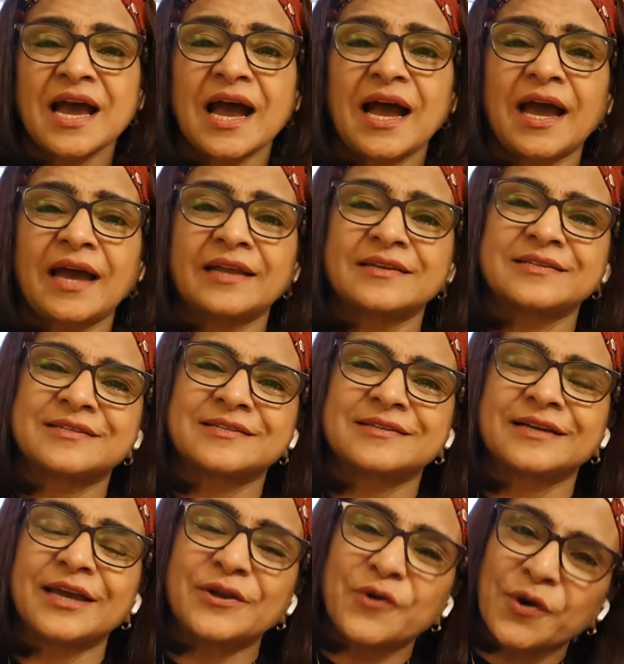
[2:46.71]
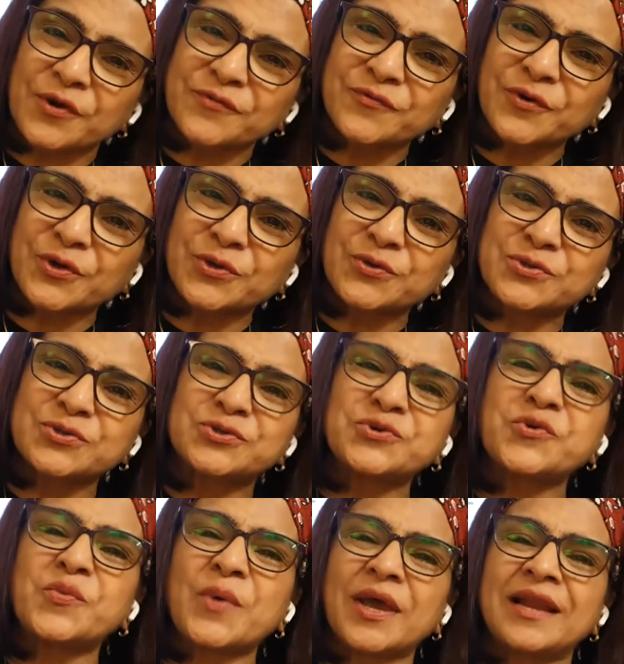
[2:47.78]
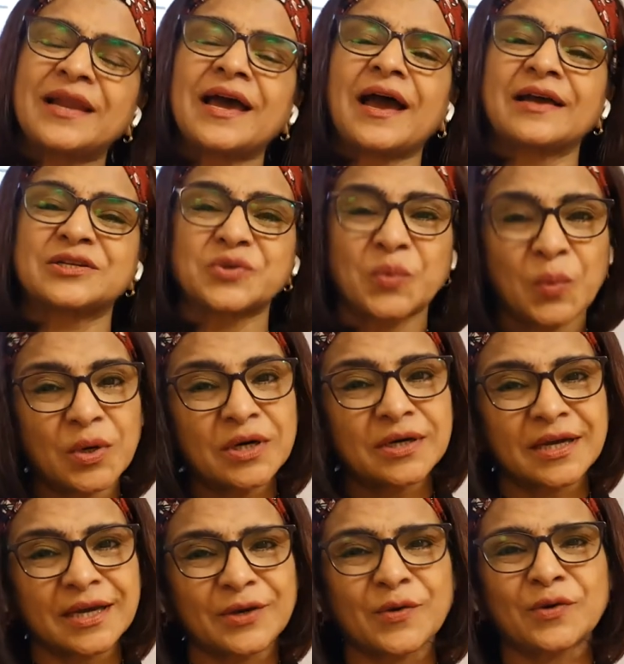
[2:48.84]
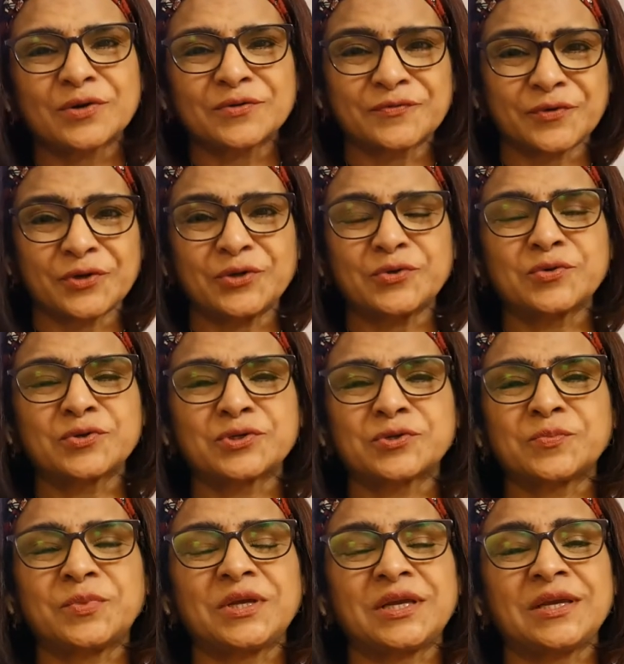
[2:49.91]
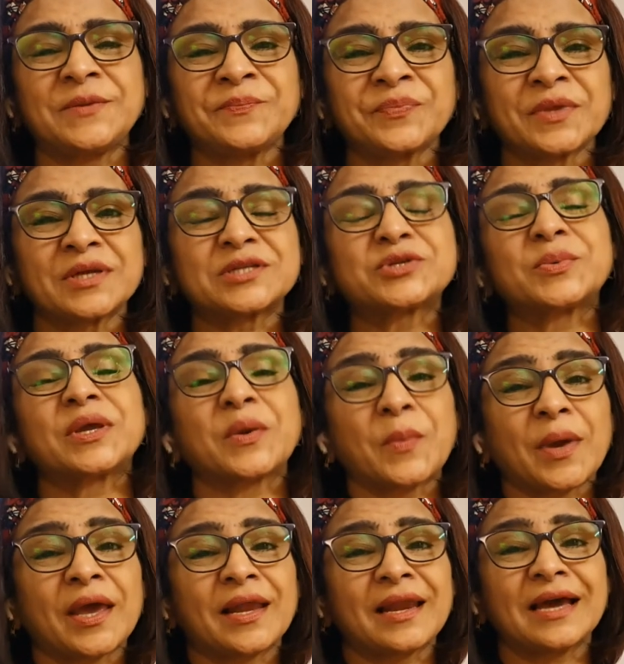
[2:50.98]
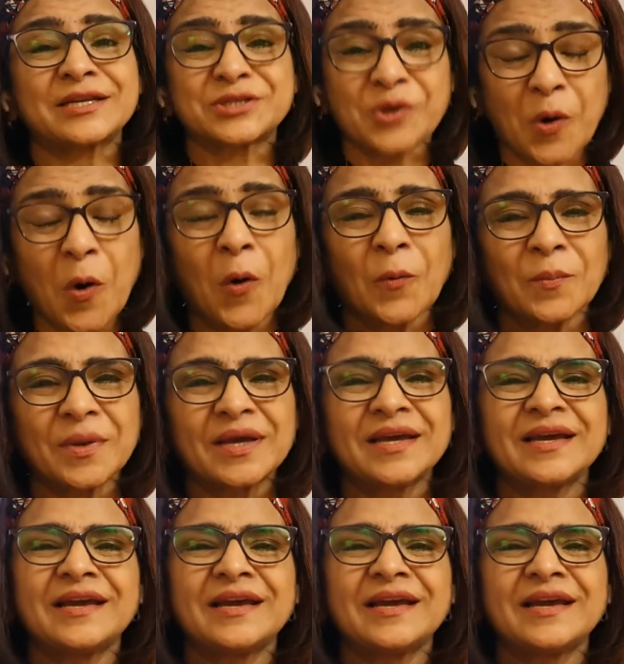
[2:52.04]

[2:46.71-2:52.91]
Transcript: And in order for you to do well at work, in order for you to be doing well at home,